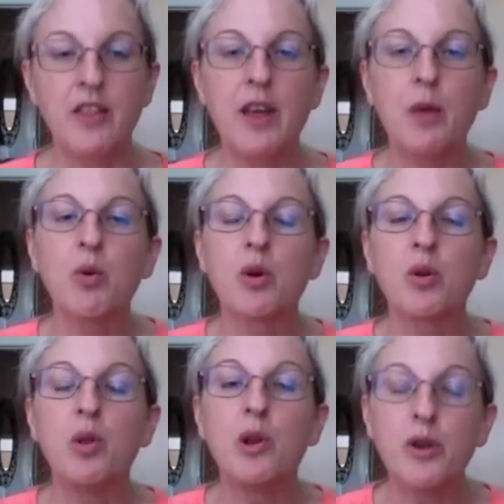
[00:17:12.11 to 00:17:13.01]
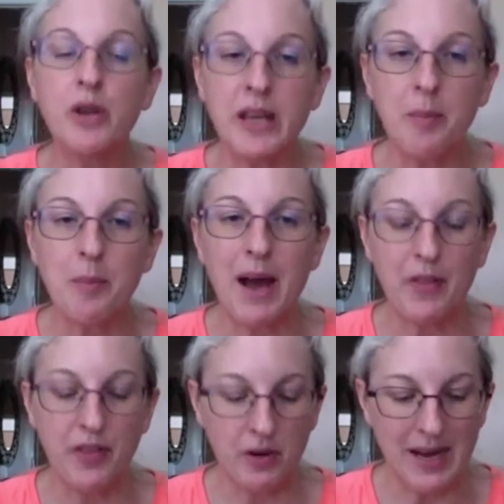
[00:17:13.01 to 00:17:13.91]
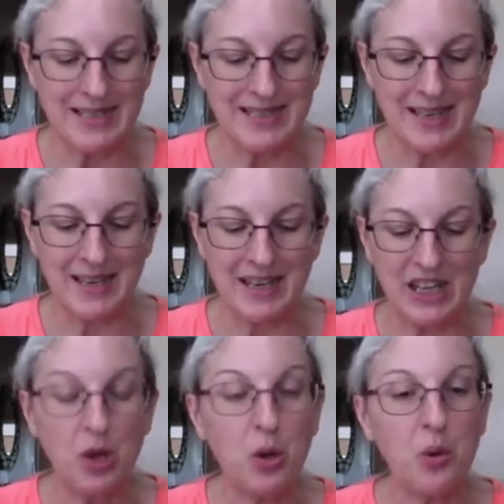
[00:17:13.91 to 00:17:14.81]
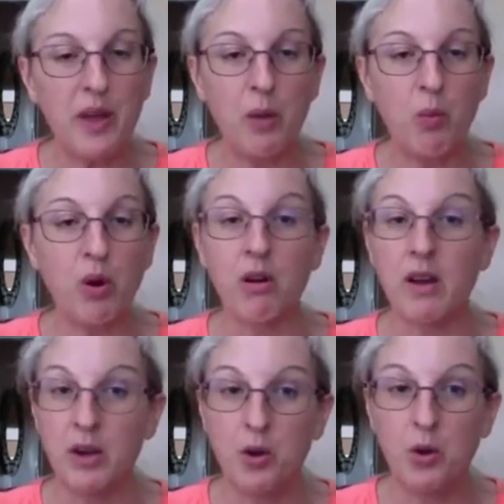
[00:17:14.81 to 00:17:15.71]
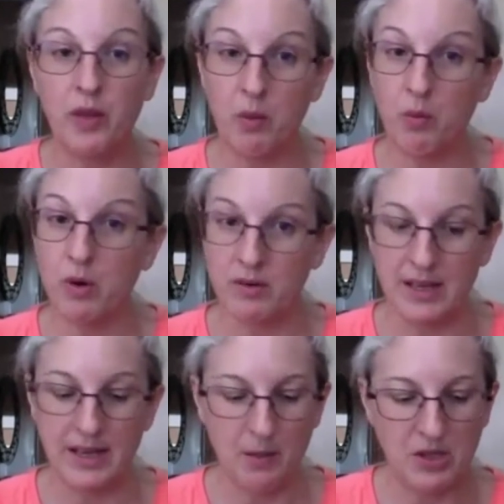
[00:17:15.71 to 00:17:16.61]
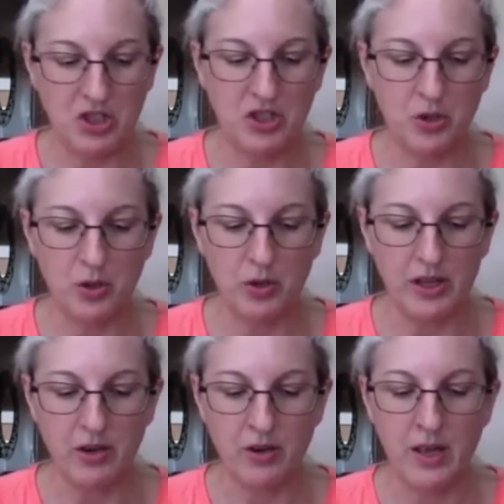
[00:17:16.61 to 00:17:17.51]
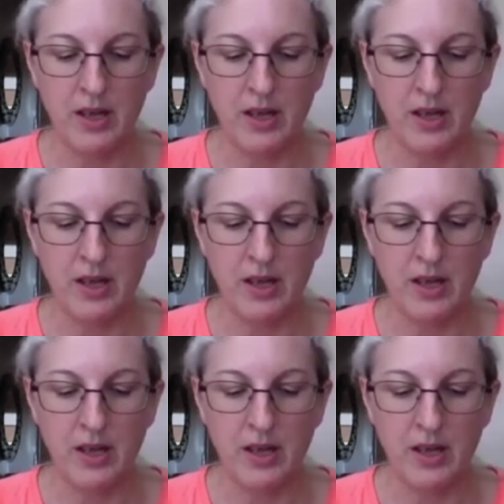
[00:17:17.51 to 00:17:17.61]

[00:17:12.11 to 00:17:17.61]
they were learning about their identity, who they were and who they weren't, like I mentioned earlier.